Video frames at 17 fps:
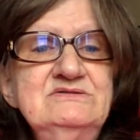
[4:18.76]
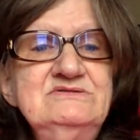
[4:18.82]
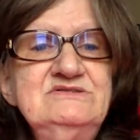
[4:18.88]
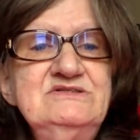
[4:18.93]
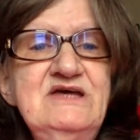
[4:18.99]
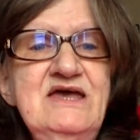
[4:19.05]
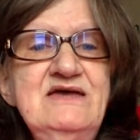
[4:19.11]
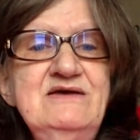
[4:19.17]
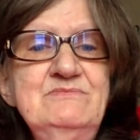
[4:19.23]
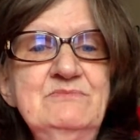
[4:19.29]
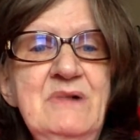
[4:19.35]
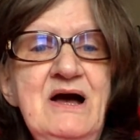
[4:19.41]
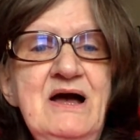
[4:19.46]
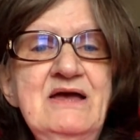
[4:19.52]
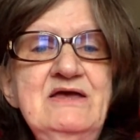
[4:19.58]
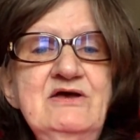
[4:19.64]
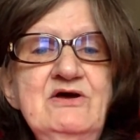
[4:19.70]
Take
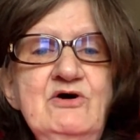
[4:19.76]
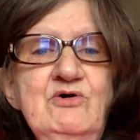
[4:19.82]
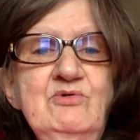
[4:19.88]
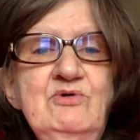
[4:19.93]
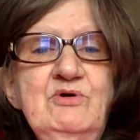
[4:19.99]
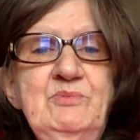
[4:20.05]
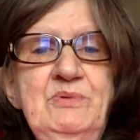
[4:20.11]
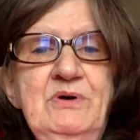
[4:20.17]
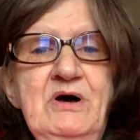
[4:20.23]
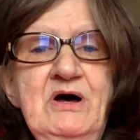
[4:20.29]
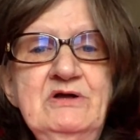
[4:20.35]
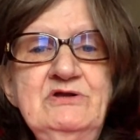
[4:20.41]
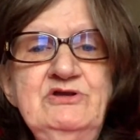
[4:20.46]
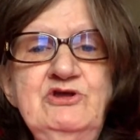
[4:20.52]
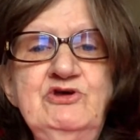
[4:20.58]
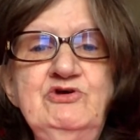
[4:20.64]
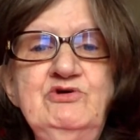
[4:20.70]
my yoke
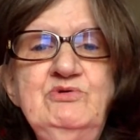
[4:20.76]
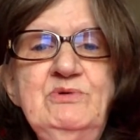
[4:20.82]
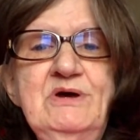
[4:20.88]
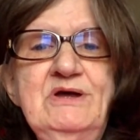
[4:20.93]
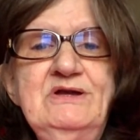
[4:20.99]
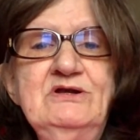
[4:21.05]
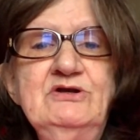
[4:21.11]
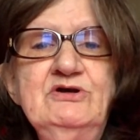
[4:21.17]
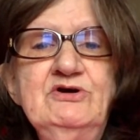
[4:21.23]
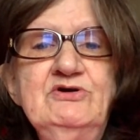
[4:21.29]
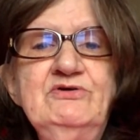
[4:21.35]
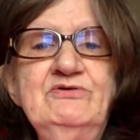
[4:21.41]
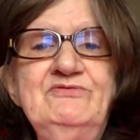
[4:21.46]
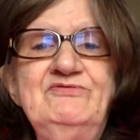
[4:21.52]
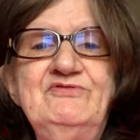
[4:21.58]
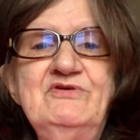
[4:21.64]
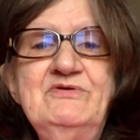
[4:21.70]
upon you and
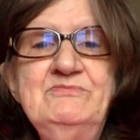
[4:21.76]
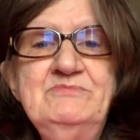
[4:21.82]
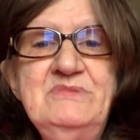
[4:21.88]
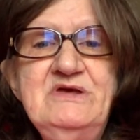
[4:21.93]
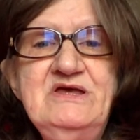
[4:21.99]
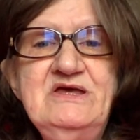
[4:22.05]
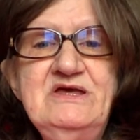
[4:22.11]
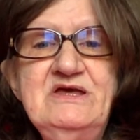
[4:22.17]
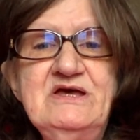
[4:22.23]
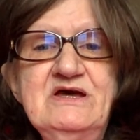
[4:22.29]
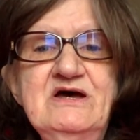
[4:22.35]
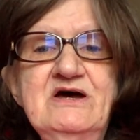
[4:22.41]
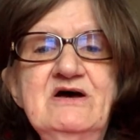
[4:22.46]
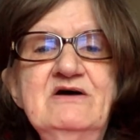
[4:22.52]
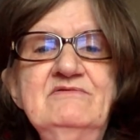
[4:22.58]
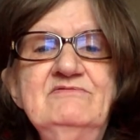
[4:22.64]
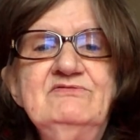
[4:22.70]
learn from me
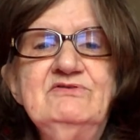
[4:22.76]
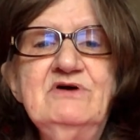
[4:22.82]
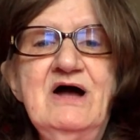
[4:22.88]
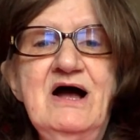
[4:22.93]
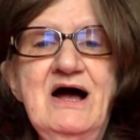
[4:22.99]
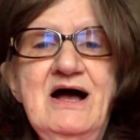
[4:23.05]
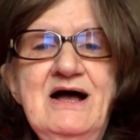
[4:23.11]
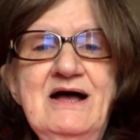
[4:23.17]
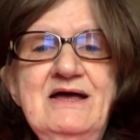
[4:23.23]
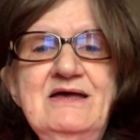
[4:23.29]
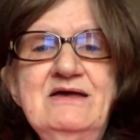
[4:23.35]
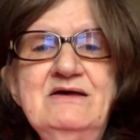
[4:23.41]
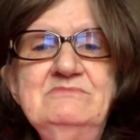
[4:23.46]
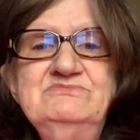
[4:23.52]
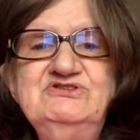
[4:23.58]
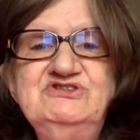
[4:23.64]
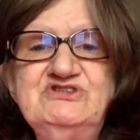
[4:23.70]
for I
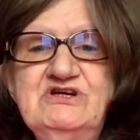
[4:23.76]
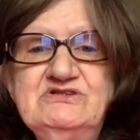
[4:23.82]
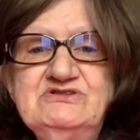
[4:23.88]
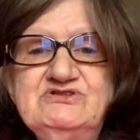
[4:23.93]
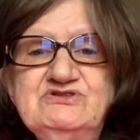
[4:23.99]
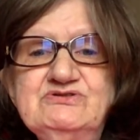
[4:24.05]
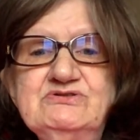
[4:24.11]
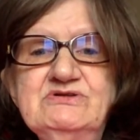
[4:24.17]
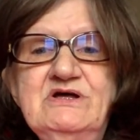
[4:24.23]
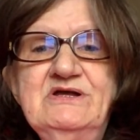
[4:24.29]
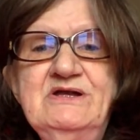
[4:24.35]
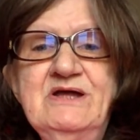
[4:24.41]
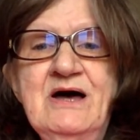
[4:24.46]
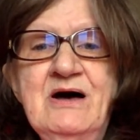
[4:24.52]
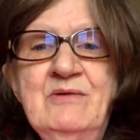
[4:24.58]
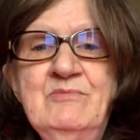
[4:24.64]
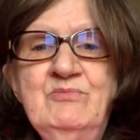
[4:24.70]
am gentle and
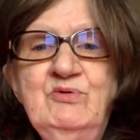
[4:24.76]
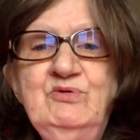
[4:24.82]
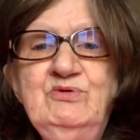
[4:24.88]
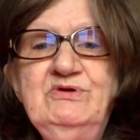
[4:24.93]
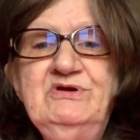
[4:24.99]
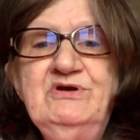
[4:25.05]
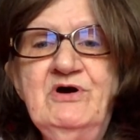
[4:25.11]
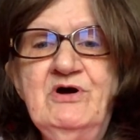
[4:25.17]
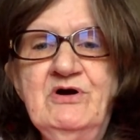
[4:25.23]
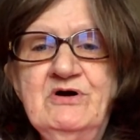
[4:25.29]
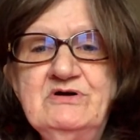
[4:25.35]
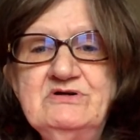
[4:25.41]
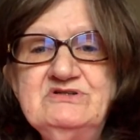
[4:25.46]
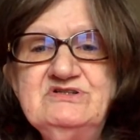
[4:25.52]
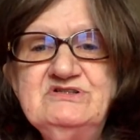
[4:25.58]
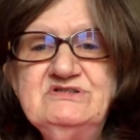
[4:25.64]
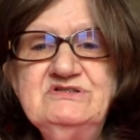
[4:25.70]
humble in
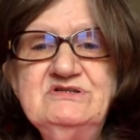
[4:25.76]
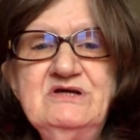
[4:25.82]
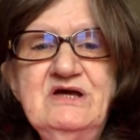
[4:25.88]
heart,